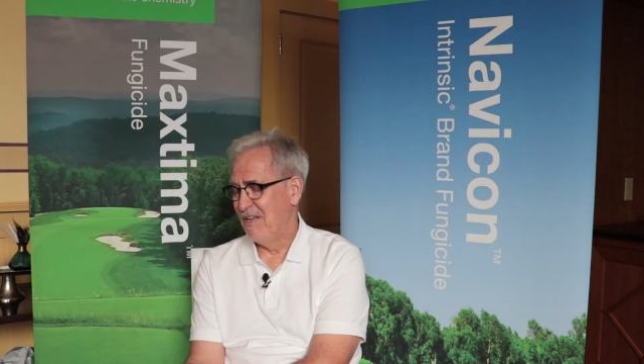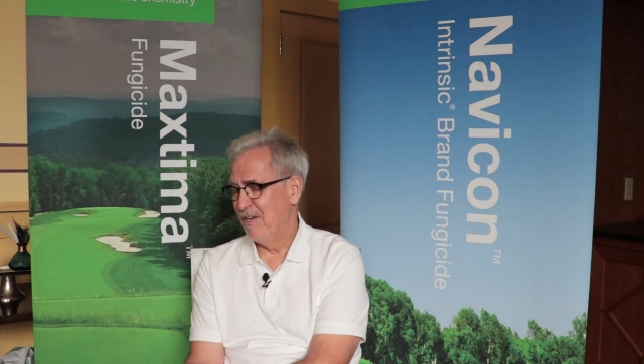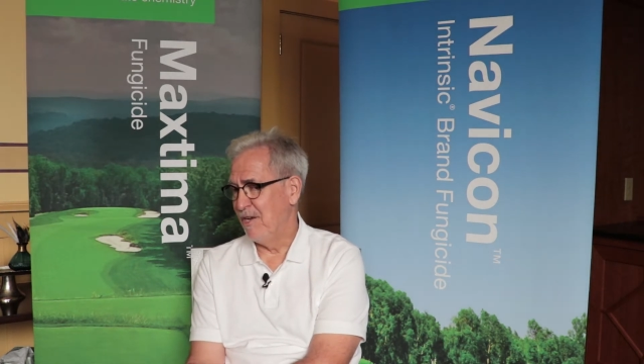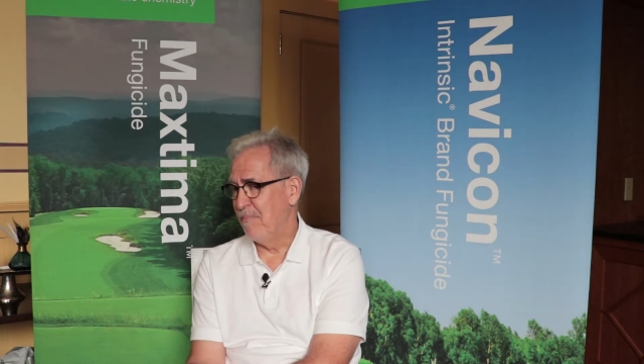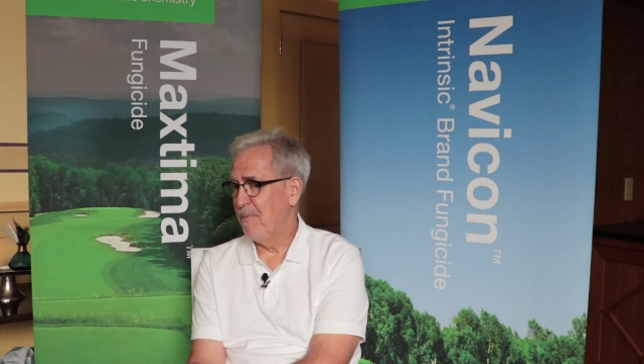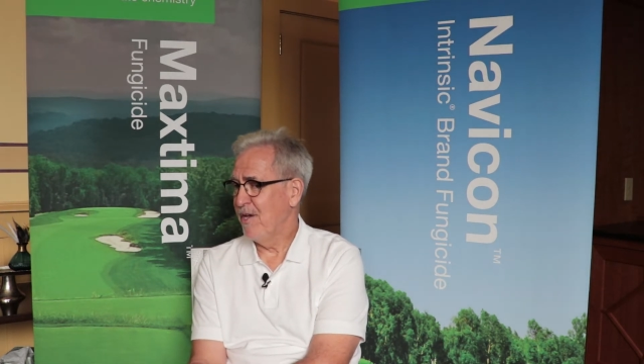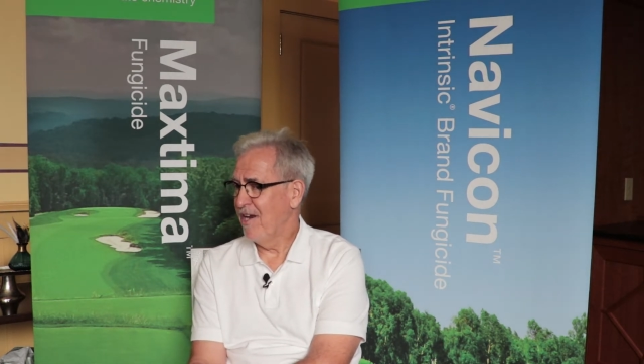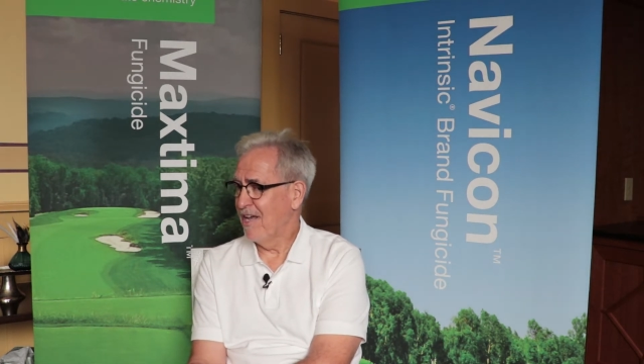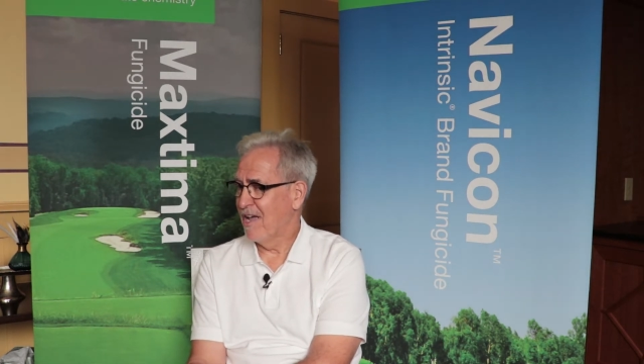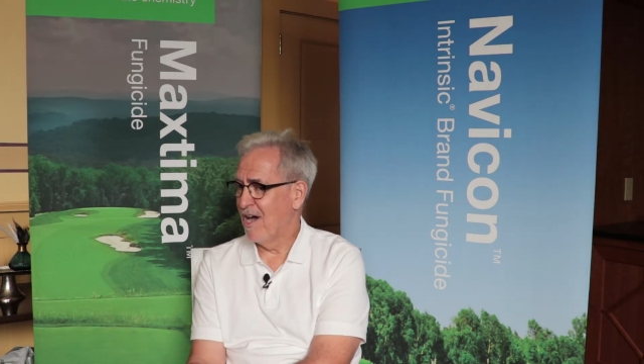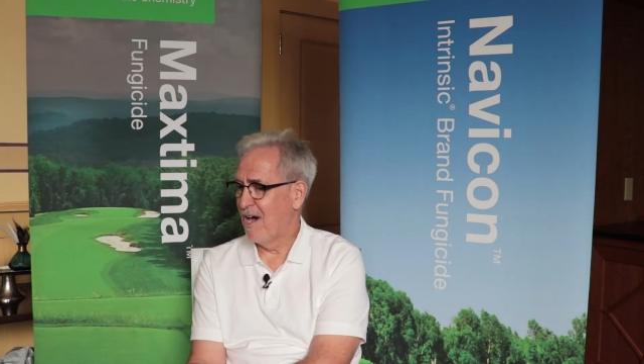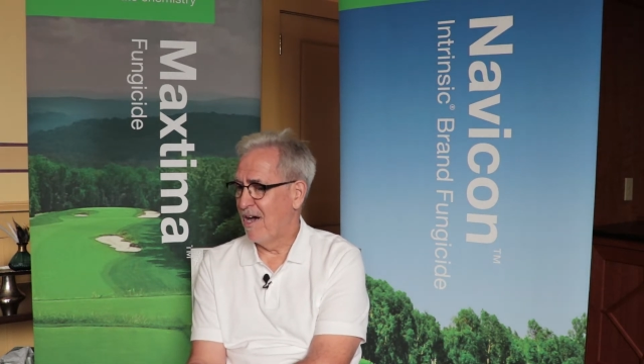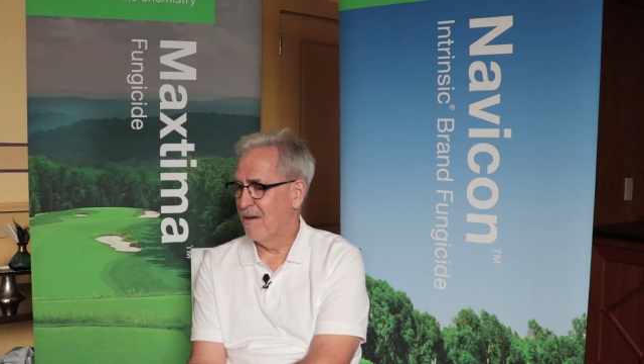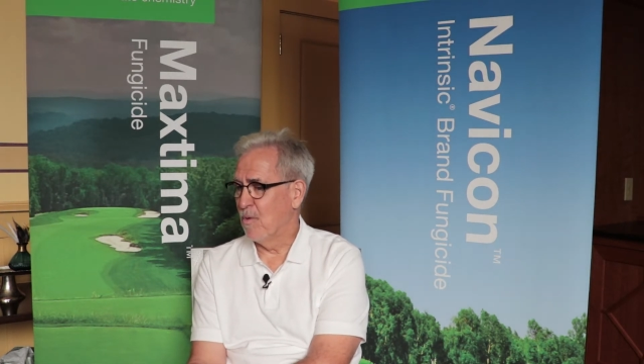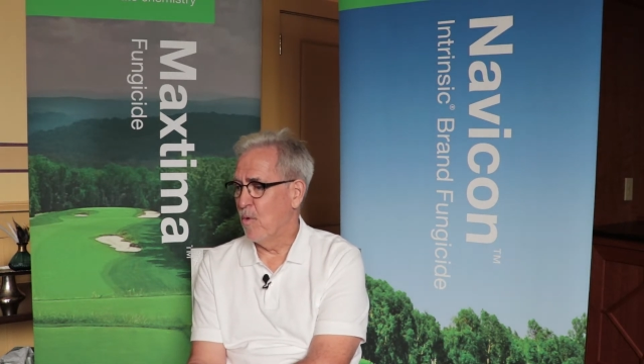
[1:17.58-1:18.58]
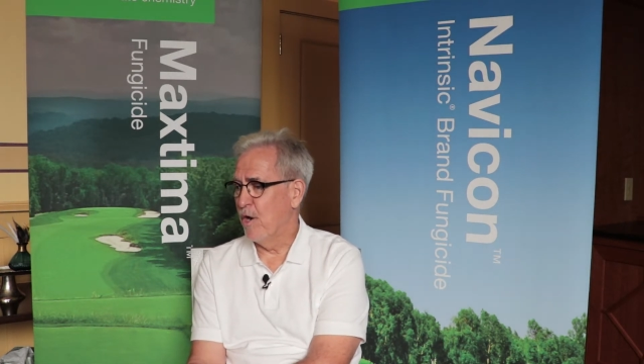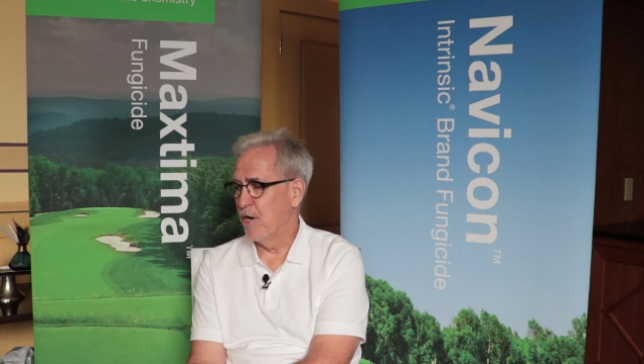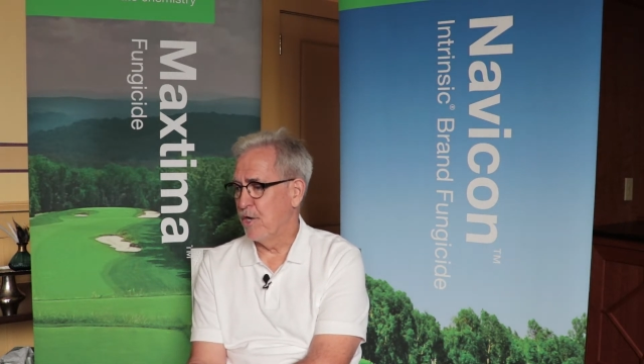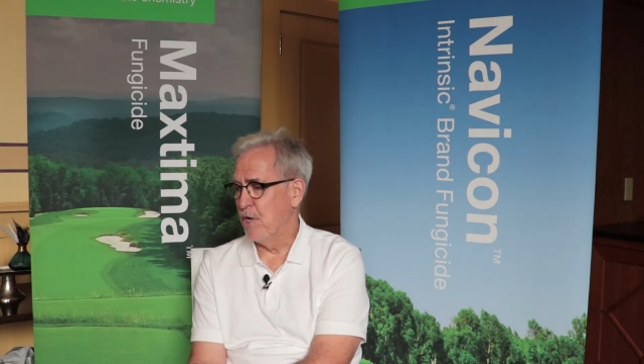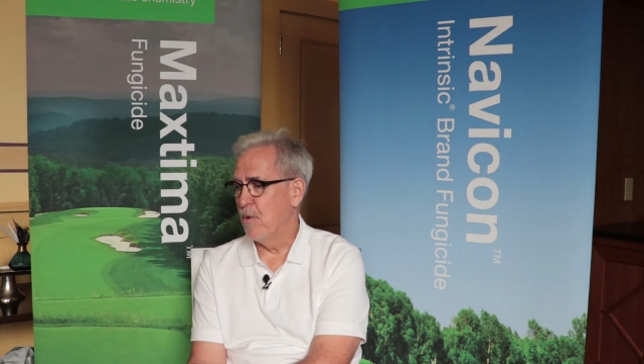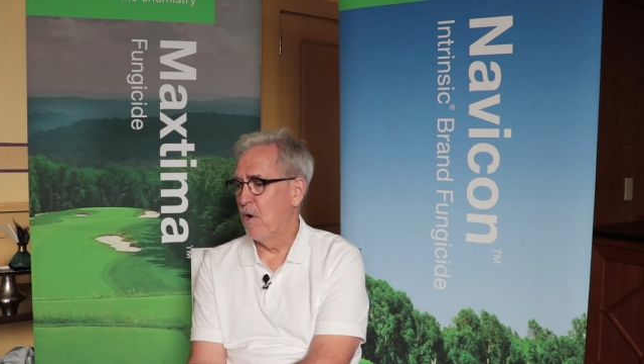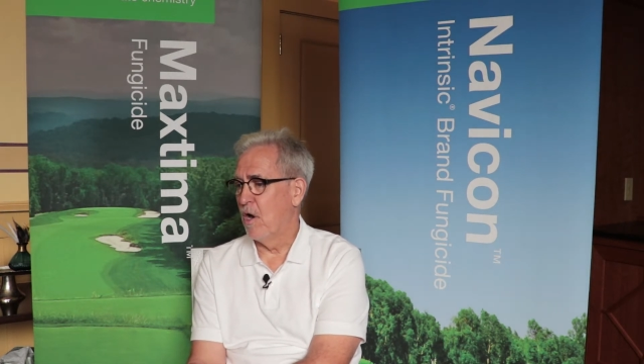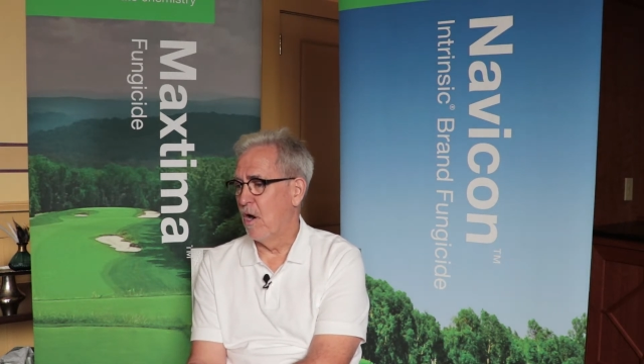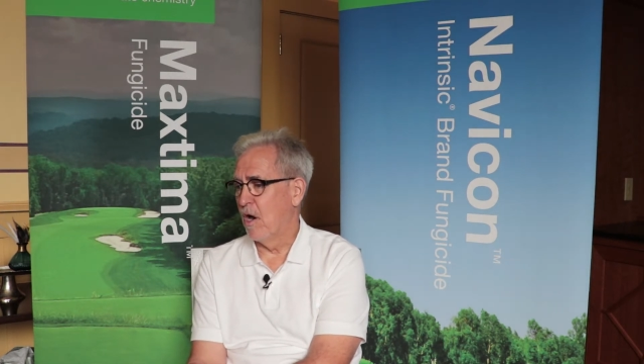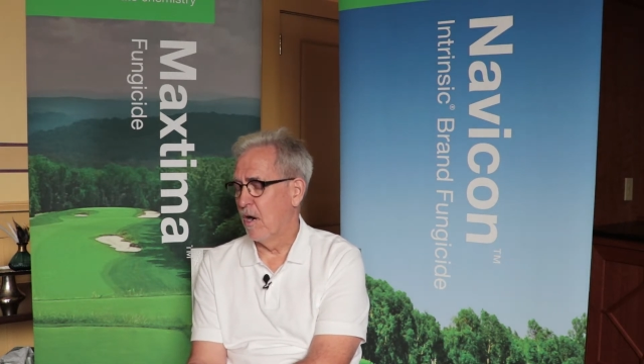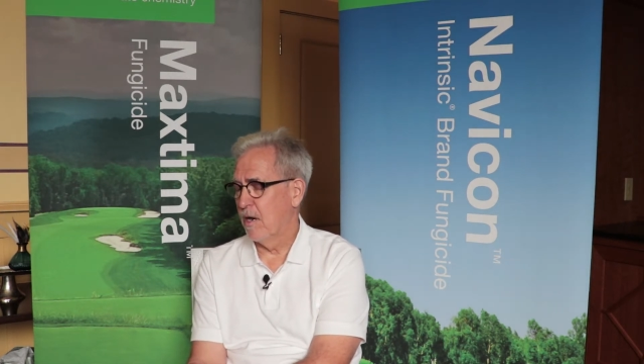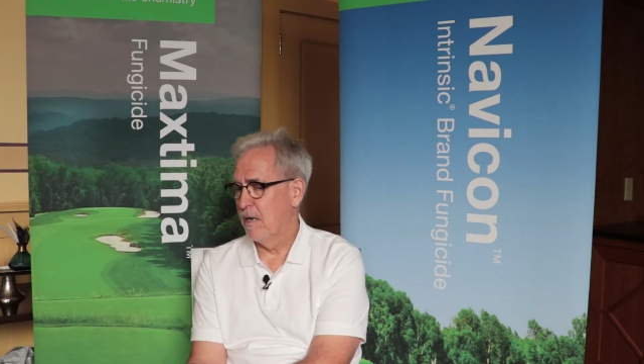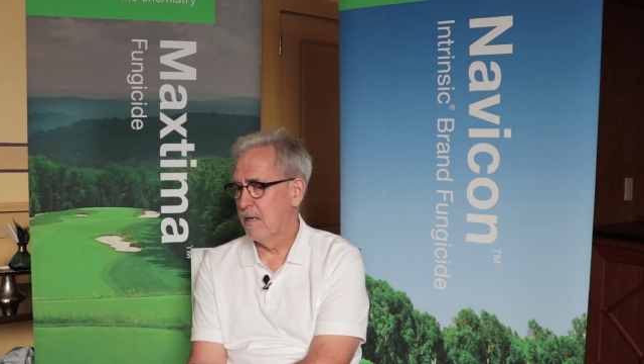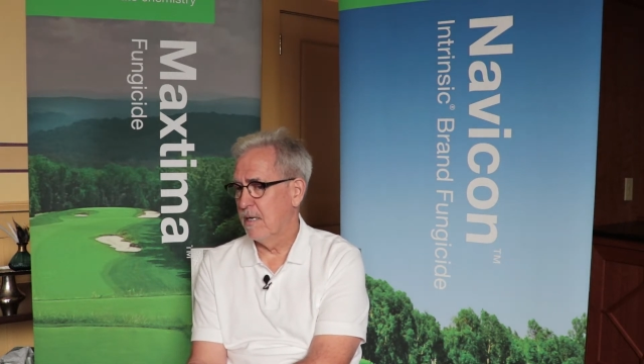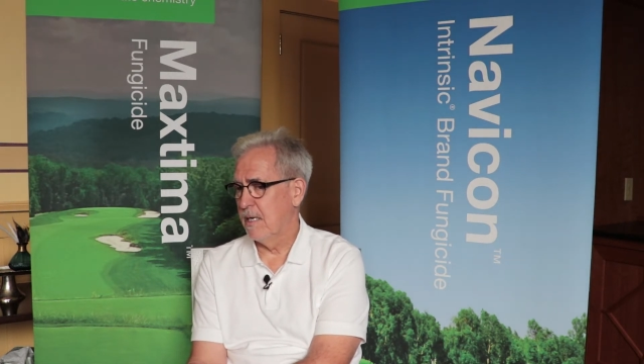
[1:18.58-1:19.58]
depending on where you
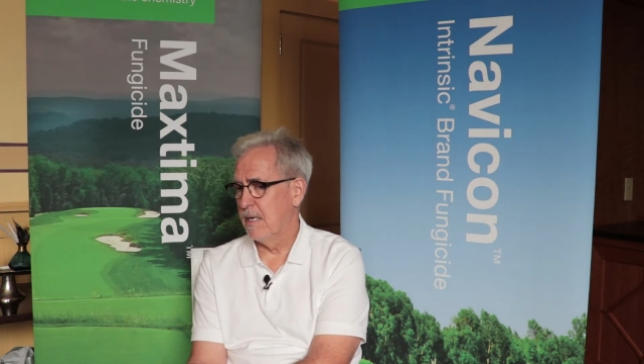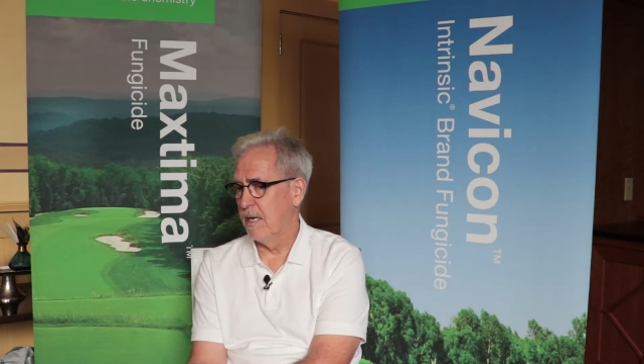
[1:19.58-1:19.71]
are,